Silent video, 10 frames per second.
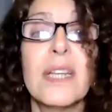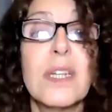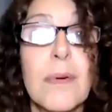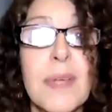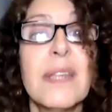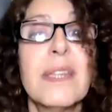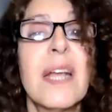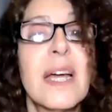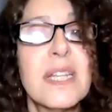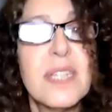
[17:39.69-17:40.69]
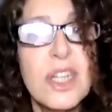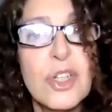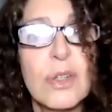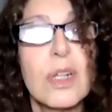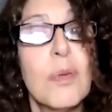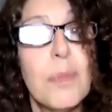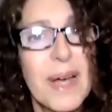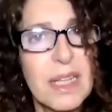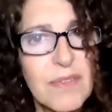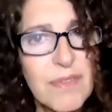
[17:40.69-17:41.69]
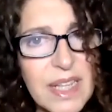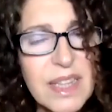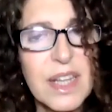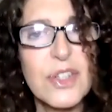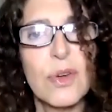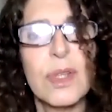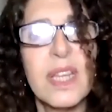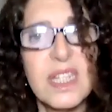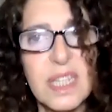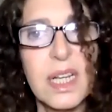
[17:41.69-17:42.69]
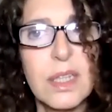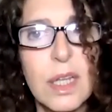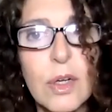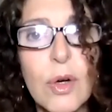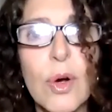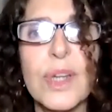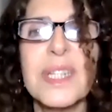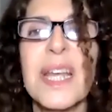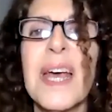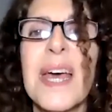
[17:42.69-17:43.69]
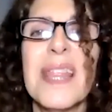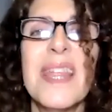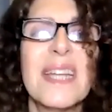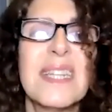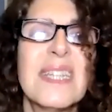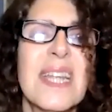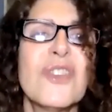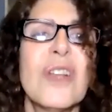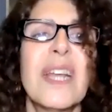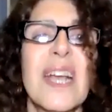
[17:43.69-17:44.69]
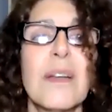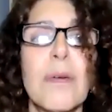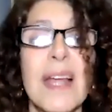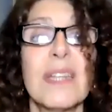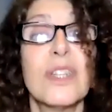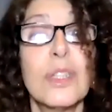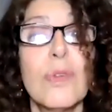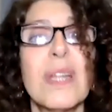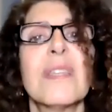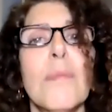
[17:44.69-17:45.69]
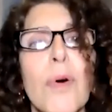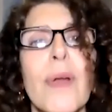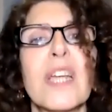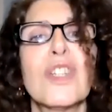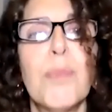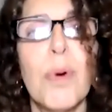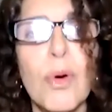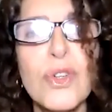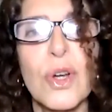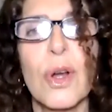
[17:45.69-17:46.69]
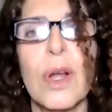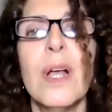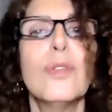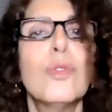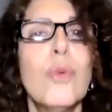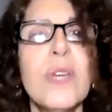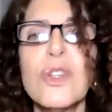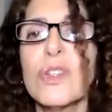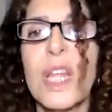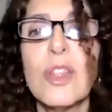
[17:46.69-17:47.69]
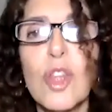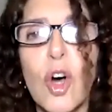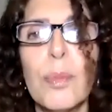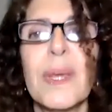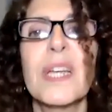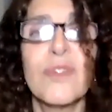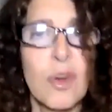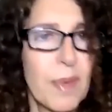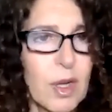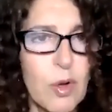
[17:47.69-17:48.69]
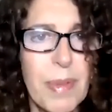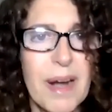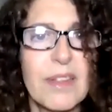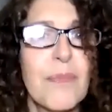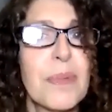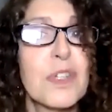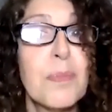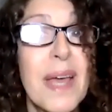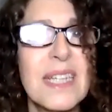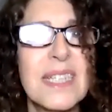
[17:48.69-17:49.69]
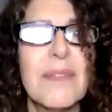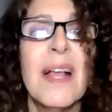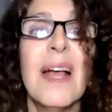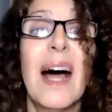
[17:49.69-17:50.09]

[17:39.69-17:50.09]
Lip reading: and creating an additional comparative literature designated course that essentially can grant students more exposure to issues and topics from a comparative perspective,